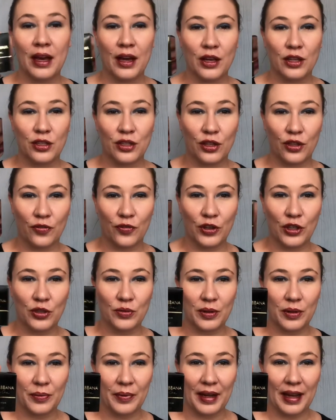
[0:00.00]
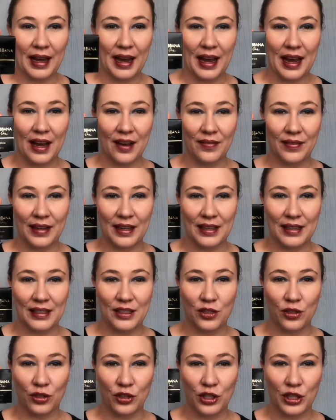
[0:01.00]
So the first one we have is
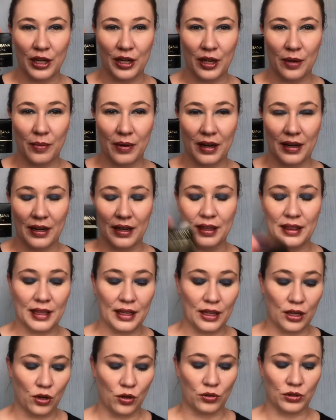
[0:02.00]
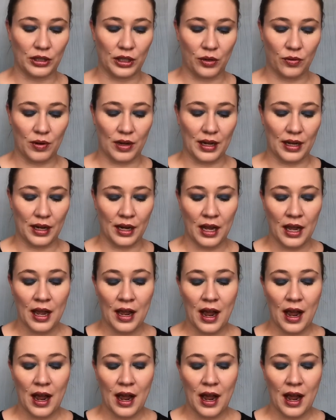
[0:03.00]
Dolce & Gabbana, the only one.